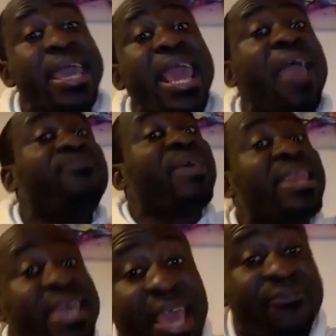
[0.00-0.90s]

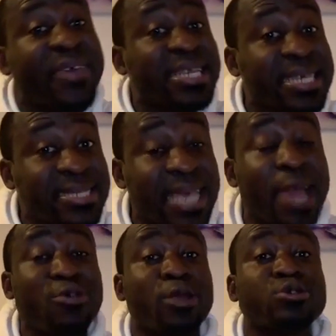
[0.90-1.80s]
Even if it is
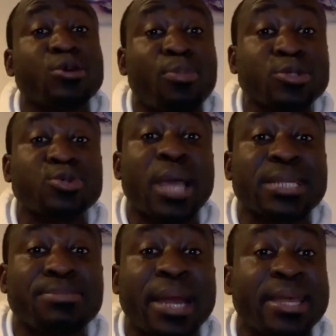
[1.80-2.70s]
said you are not supposed to
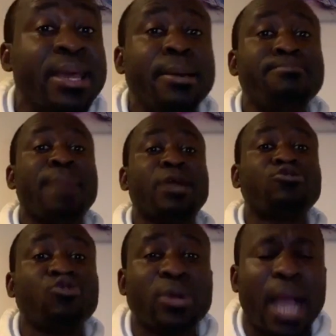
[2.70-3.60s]
get married,
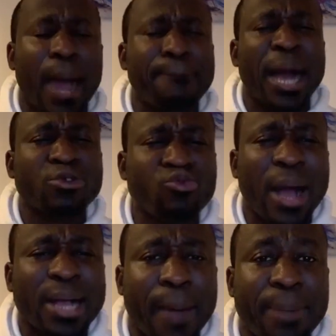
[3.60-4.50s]
Maduka
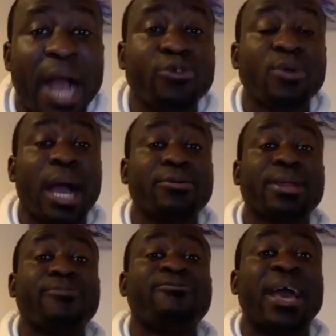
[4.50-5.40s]
Badua Kapa. You can
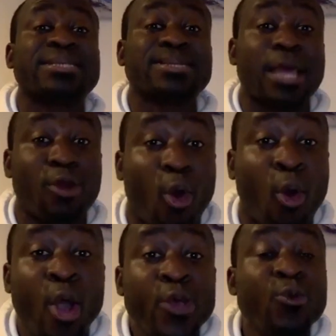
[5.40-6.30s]
reverse the
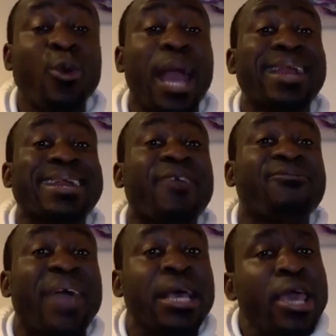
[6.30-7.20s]
law. You can
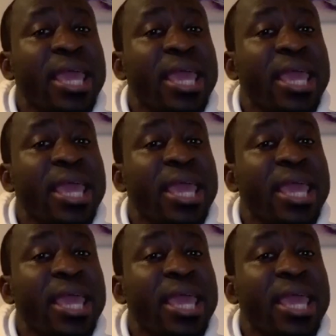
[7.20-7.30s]
reverse.